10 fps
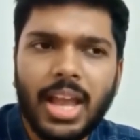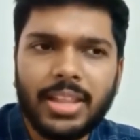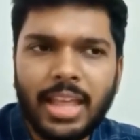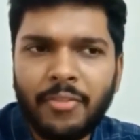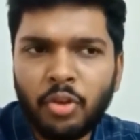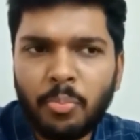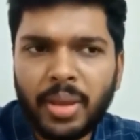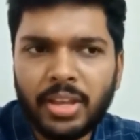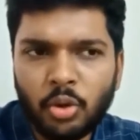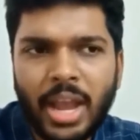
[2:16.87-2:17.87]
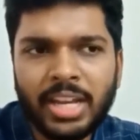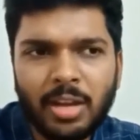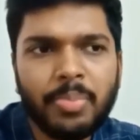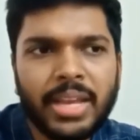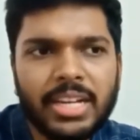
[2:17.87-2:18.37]
And therefore you, pay, you end
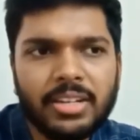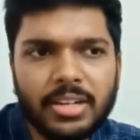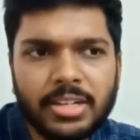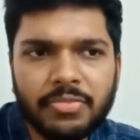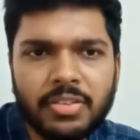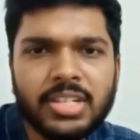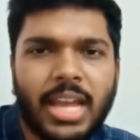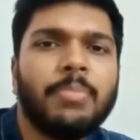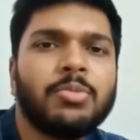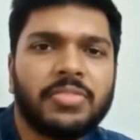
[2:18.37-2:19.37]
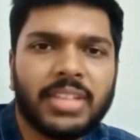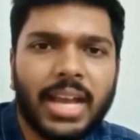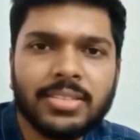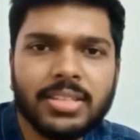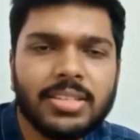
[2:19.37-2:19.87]
up paying different types of
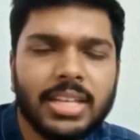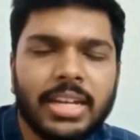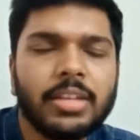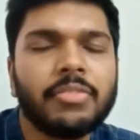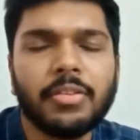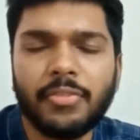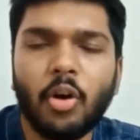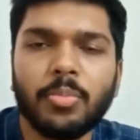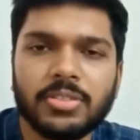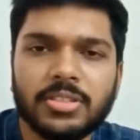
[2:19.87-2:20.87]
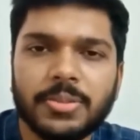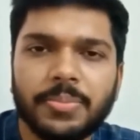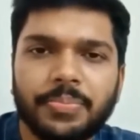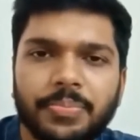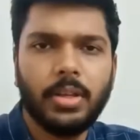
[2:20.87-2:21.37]
taxes in different forms.
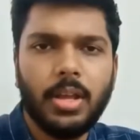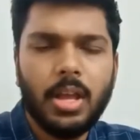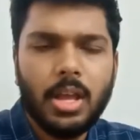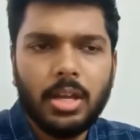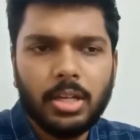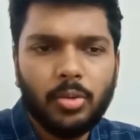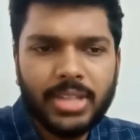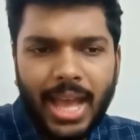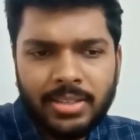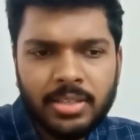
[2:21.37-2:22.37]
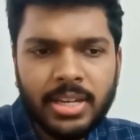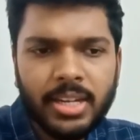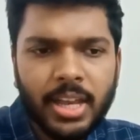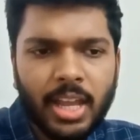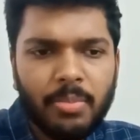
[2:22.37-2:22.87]
Now taxes in
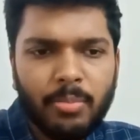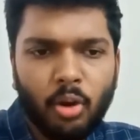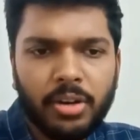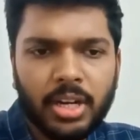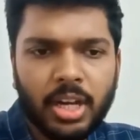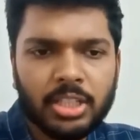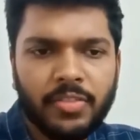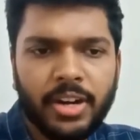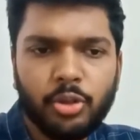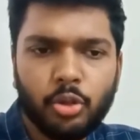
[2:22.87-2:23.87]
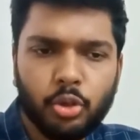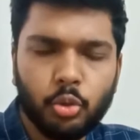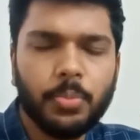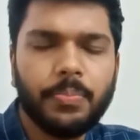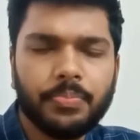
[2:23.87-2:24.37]
India can be broadly classified into
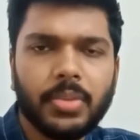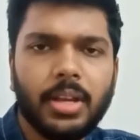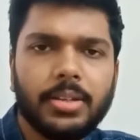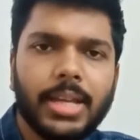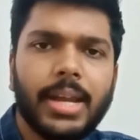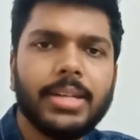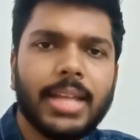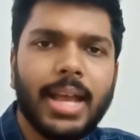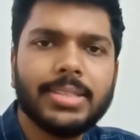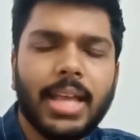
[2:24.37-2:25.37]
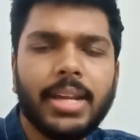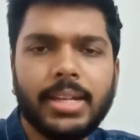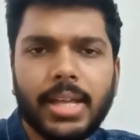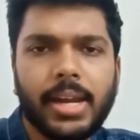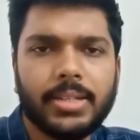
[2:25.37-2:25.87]
two, direct tax and
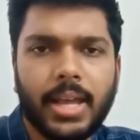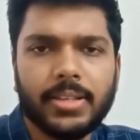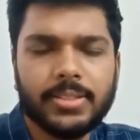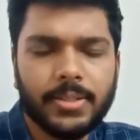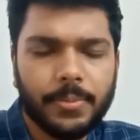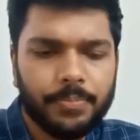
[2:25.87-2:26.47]
indirect tax.